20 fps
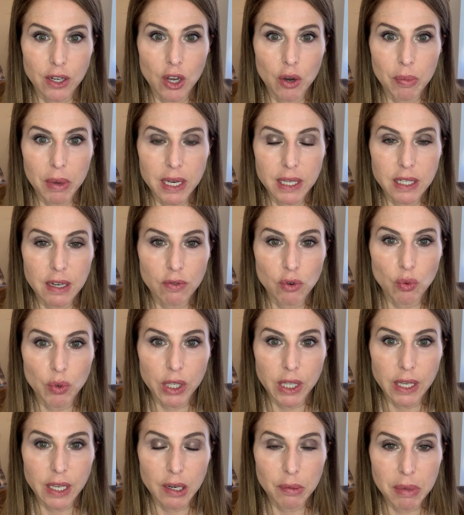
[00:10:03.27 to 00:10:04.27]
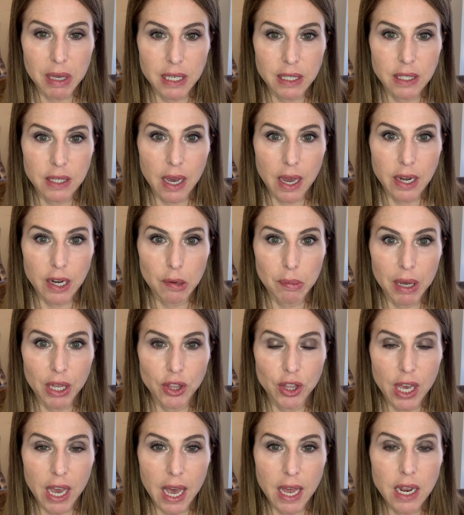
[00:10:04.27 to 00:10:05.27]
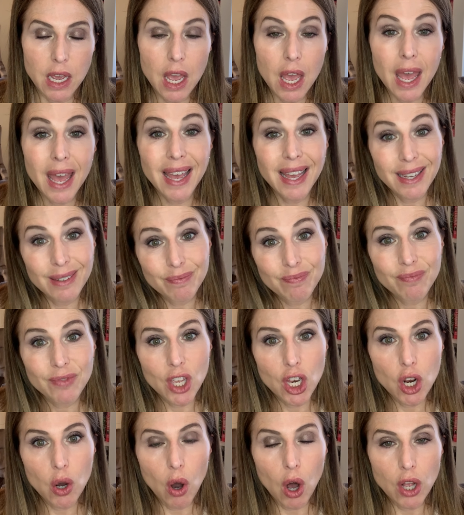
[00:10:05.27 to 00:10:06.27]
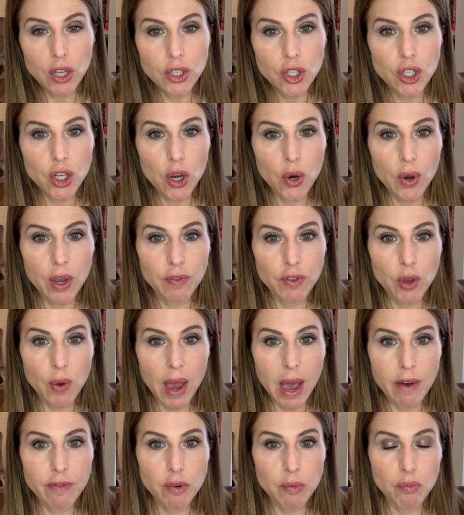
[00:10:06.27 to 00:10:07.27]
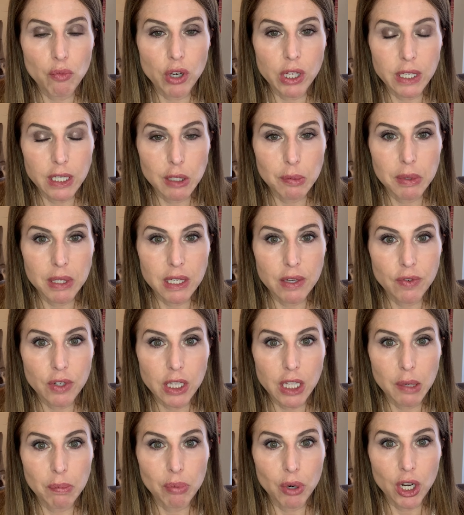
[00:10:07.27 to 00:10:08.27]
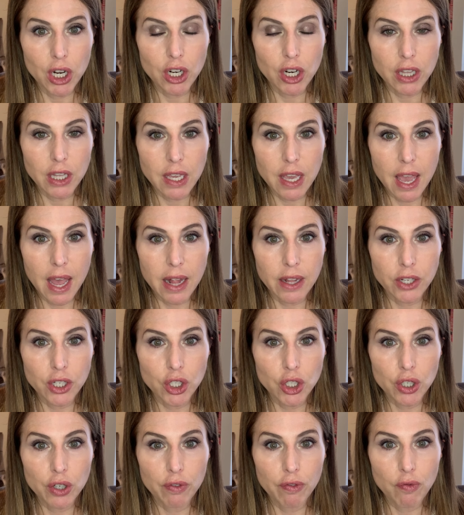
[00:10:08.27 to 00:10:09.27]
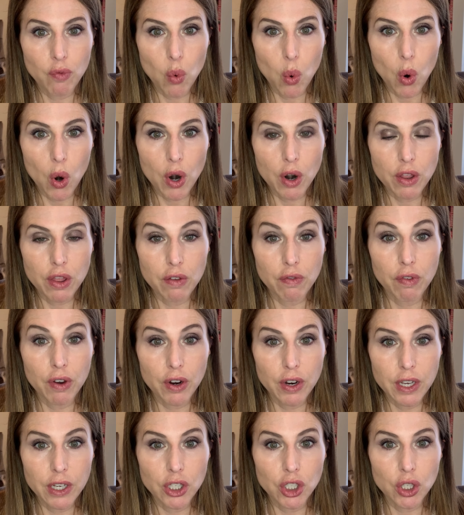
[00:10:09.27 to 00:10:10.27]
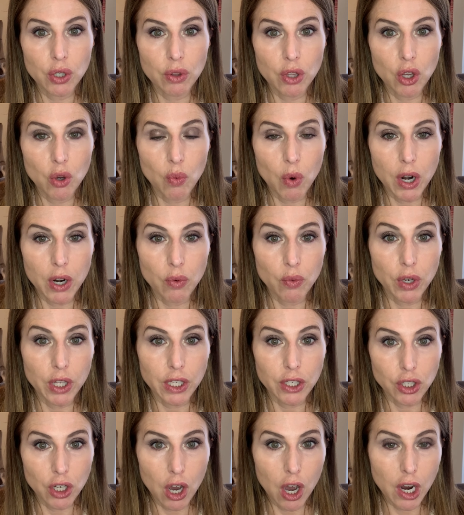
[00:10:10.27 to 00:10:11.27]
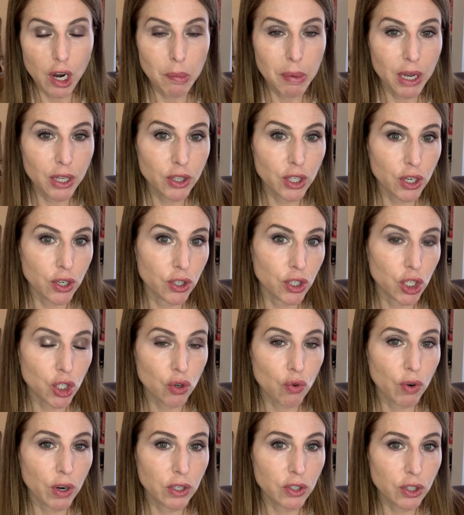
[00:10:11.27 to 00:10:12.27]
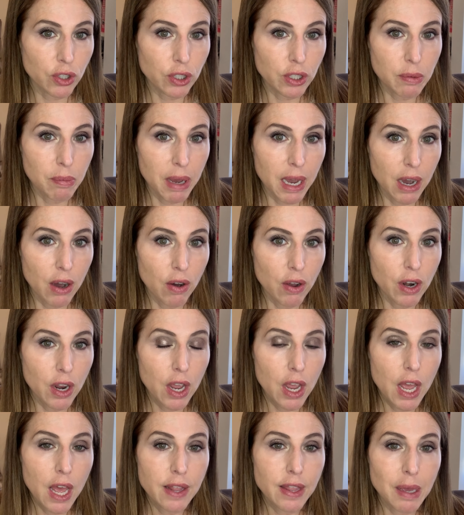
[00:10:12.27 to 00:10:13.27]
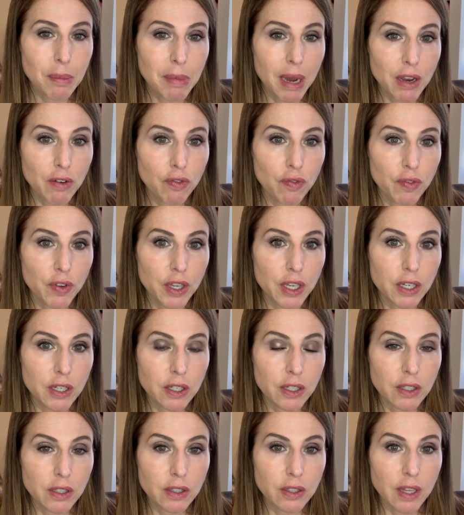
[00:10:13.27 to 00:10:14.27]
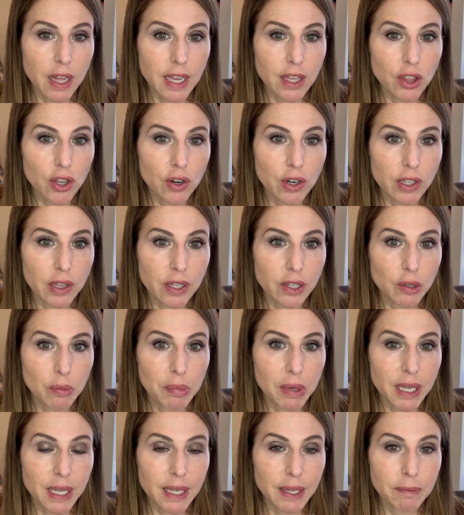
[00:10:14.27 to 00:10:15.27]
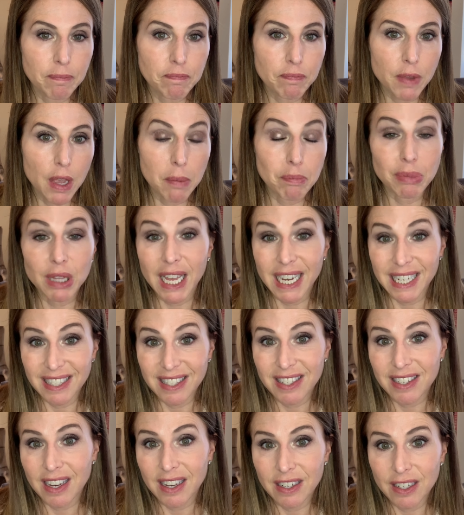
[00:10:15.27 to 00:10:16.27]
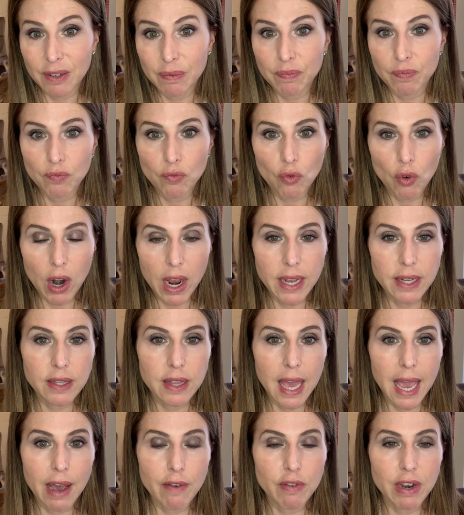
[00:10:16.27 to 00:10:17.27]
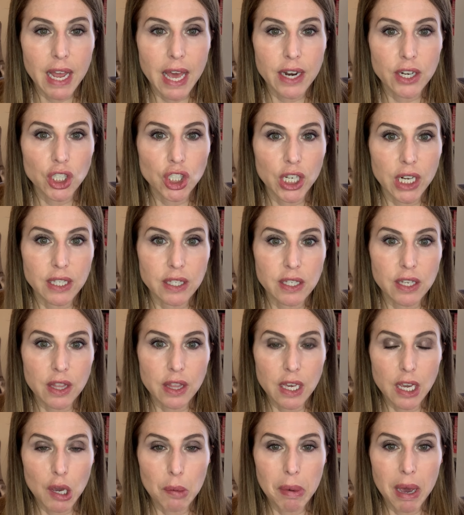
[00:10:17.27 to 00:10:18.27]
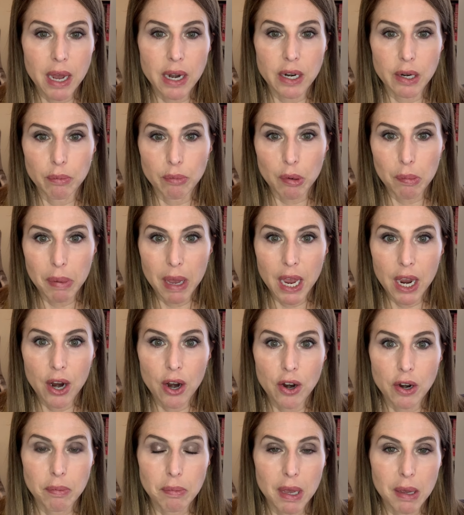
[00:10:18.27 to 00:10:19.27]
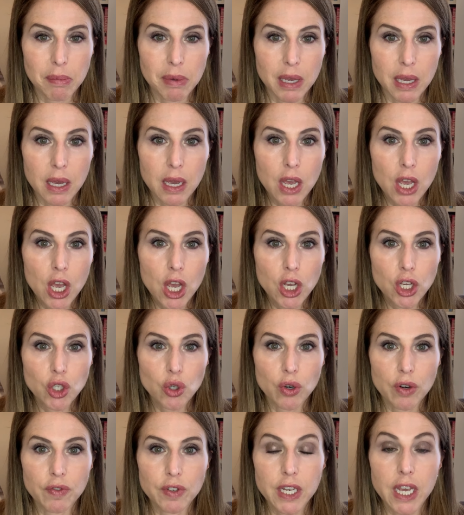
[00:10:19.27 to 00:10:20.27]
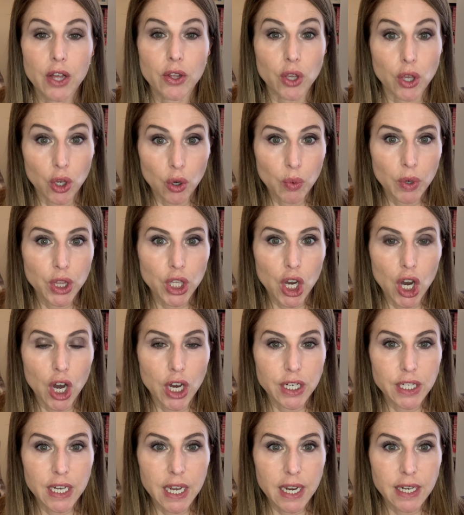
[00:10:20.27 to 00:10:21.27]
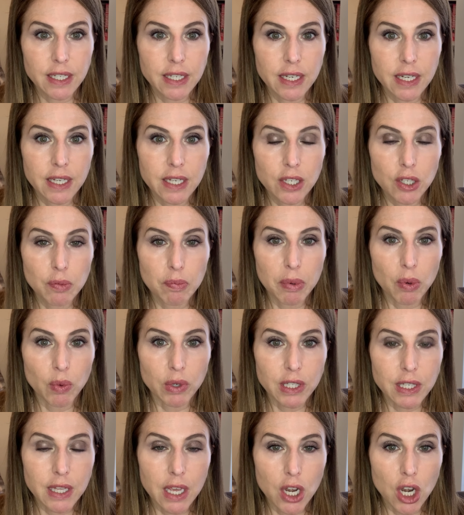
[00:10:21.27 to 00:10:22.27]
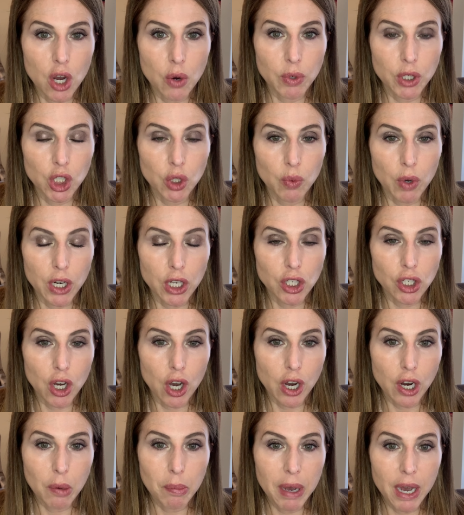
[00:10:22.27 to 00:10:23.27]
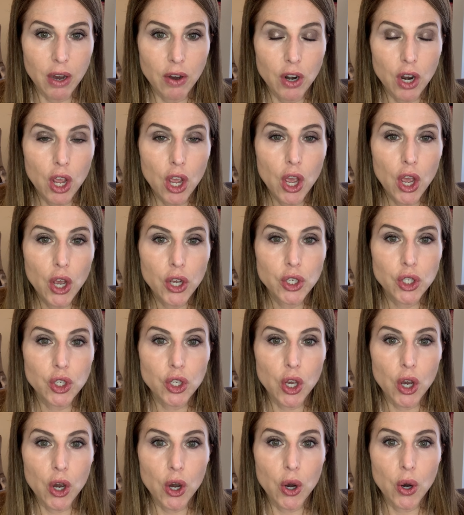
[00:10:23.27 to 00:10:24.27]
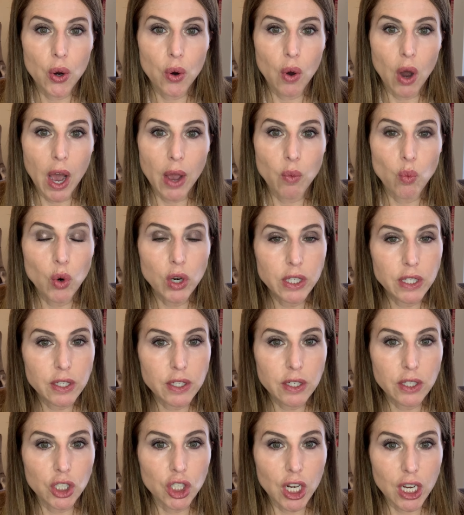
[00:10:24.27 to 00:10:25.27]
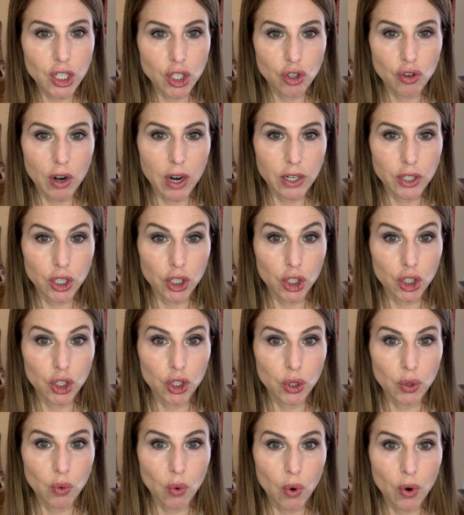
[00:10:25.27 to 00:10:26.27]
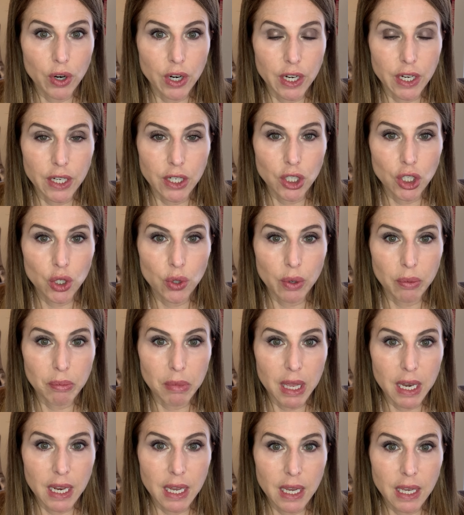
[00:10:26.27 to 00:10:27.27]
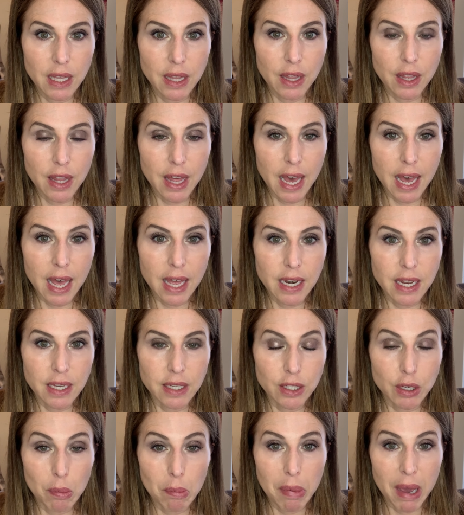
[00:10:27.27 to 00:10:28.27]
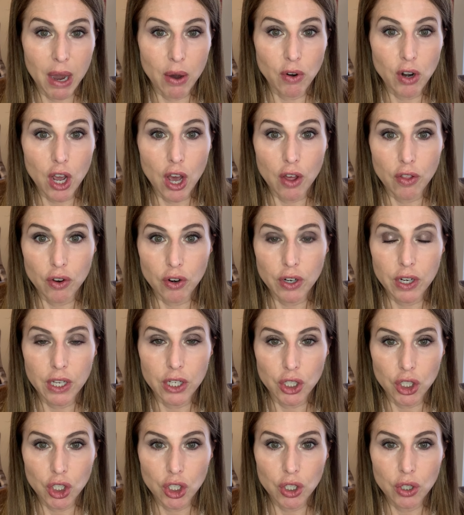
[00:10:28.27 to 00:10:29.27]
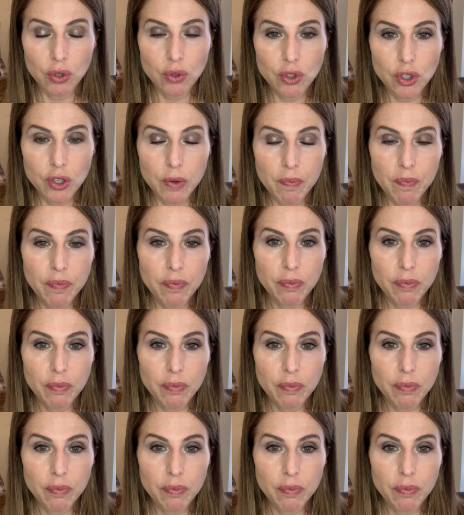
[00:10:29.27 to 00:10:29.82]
Nobody's ever really going to be excited about that. Also, if you haven't really specifically put it on the calendar for the very issue that you want to really talk about, that you're disgruntled about, they might feel like they're a little bit blindsided, right? They haven't had a chance to think about it and prepare and maybe sort of tell you what the context is once they know what you want to talk about. So I wouldn't suggest trying to shoehorn it into a meeting that is about other issues.